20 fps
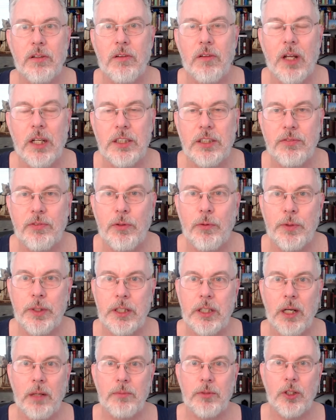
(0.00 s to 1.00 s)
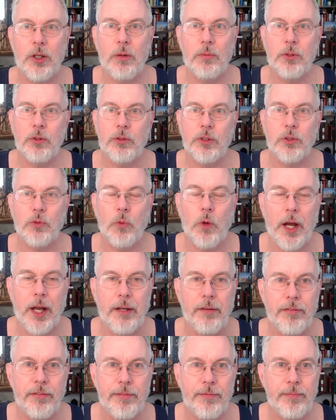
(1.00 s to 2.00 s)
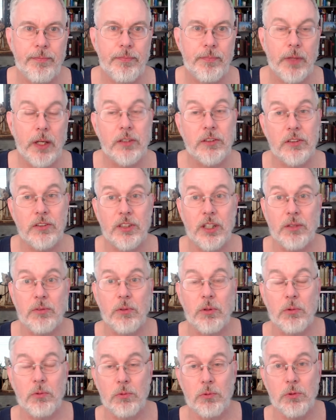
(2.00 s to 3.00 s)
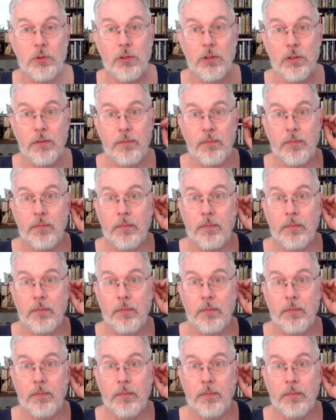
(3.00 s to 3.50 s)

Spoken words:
lustful when he comes home to his wife, as a general rule.